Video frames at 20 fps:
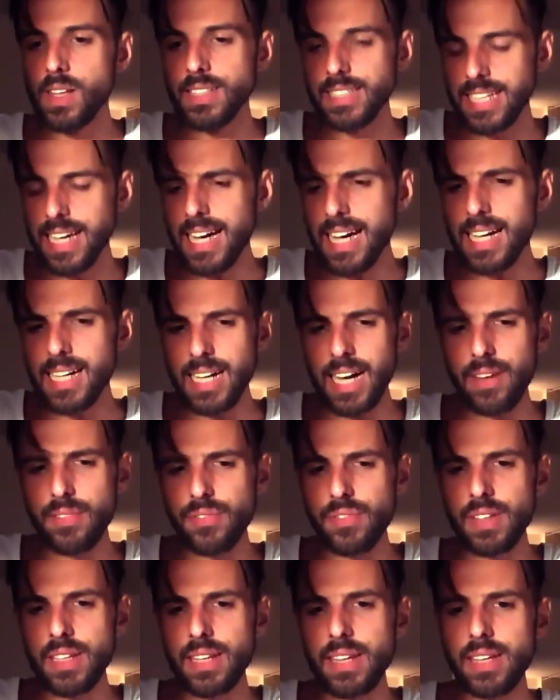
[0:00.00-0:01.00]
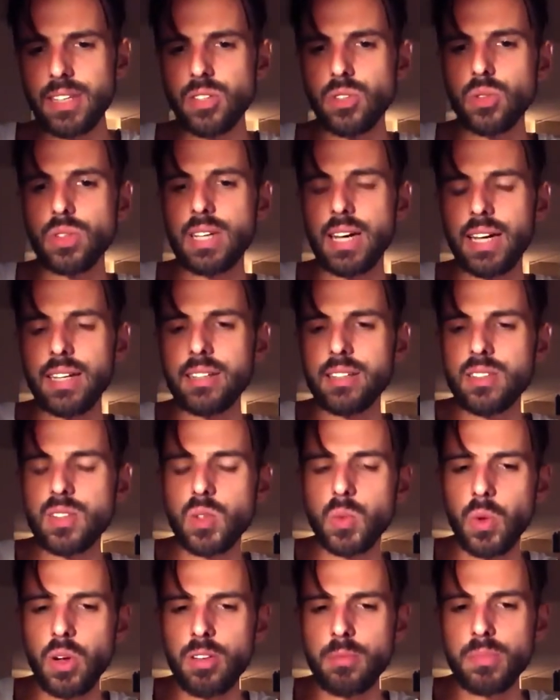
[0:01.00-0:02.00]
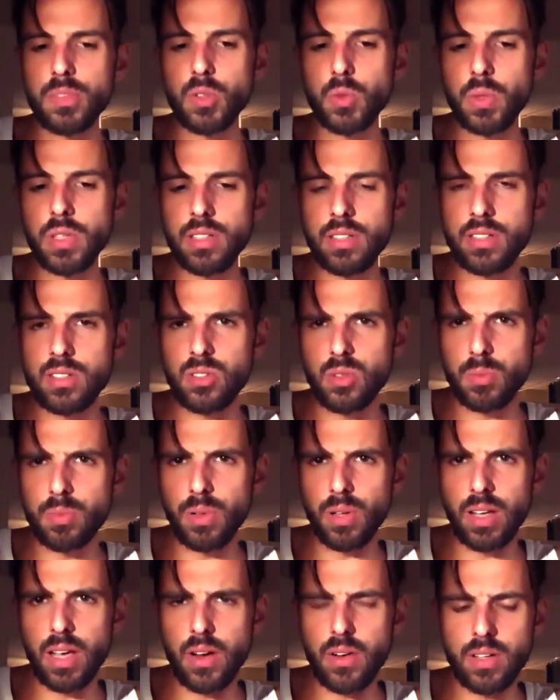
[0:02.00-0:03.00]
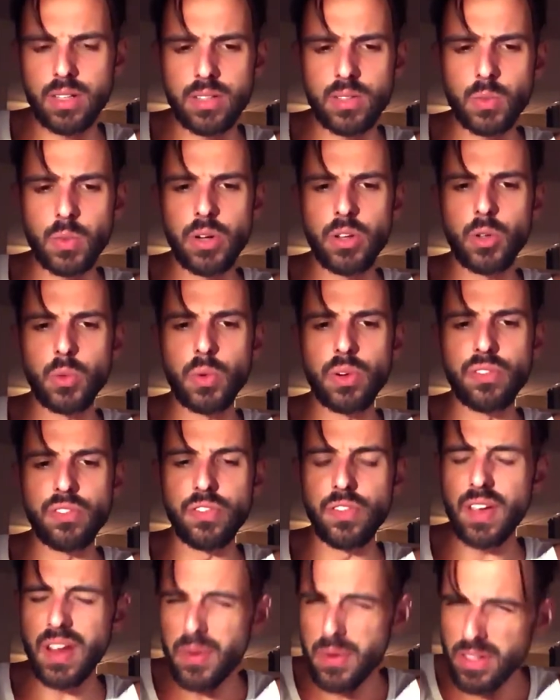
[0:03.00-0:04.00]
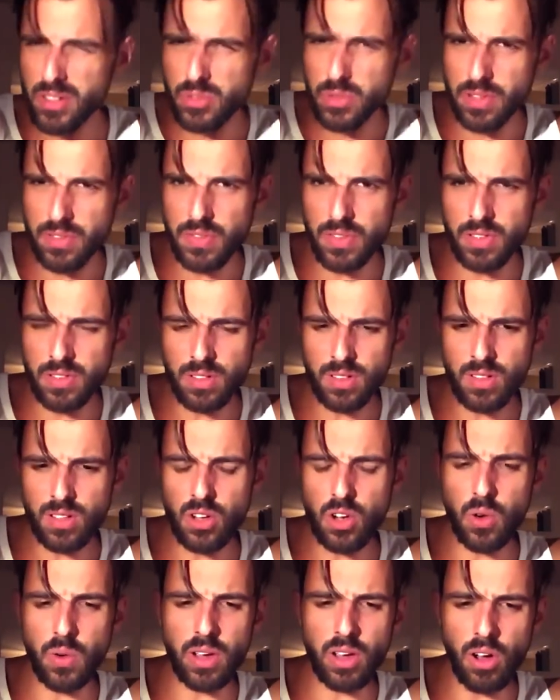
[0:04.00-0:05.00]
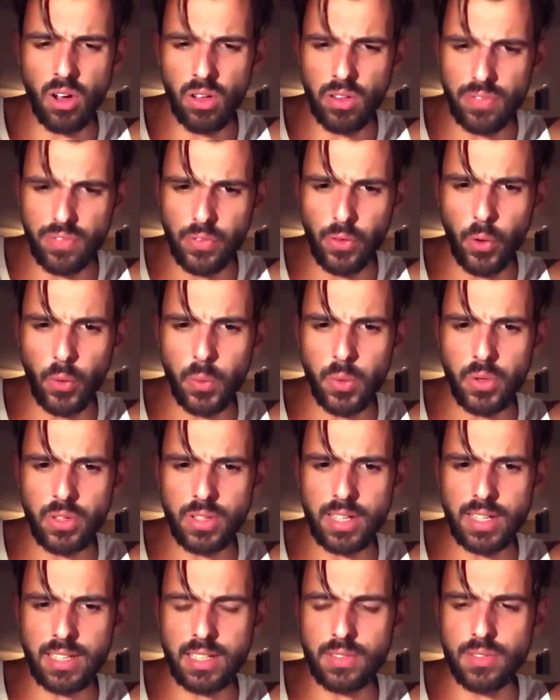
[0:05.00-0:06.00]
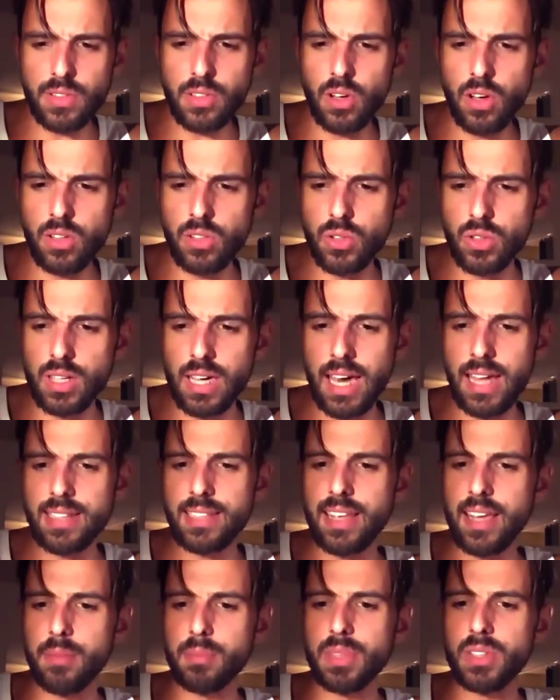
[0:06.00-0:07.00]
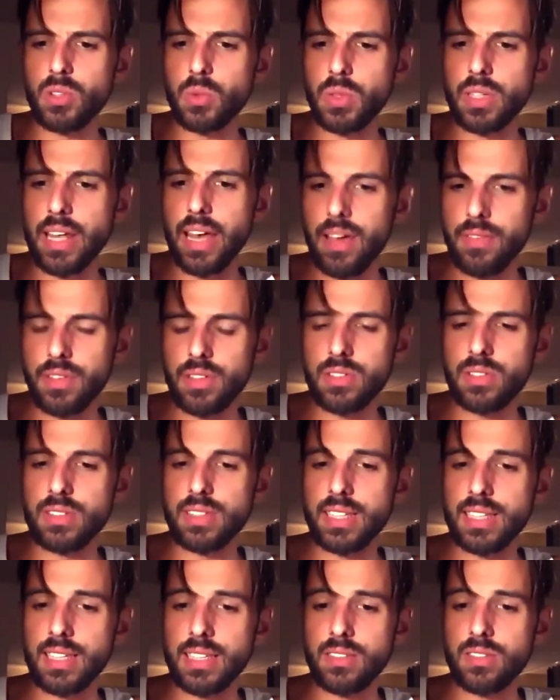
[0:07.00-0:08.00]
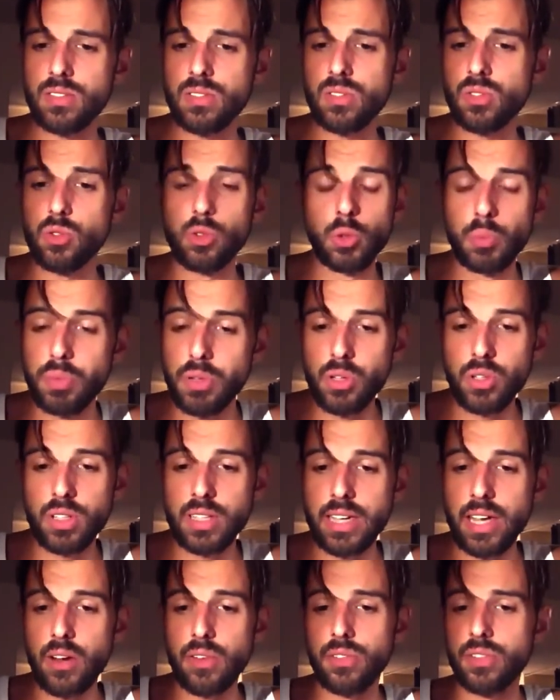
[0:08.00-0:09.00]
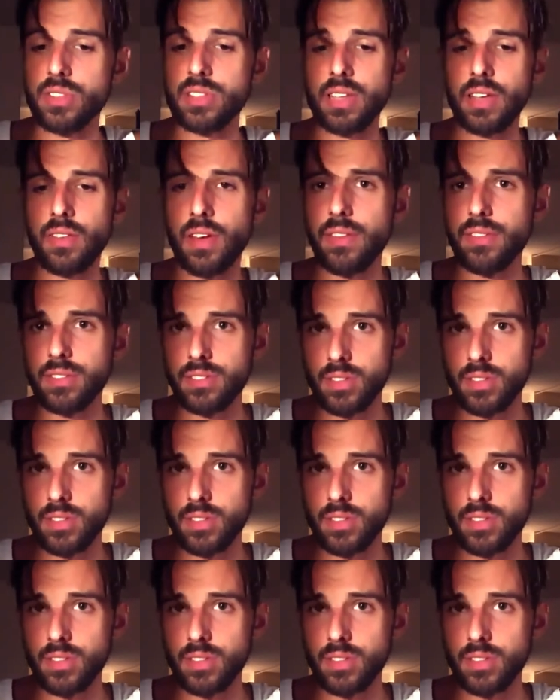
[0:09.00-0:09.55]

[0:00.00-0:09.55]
Yeah, I feel like you kind of swung between these 2 polarities, where you were very driven, going all forward and giving all you got, and between having to take super good care of yourself, having